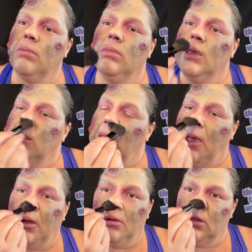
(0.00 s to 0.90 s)
Look at that.
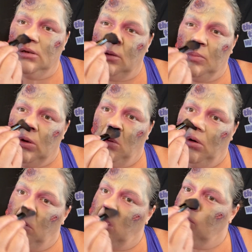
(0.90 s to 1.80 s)
I only dipped
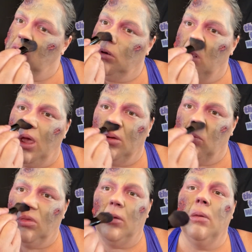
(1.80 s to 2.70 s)
in a few times.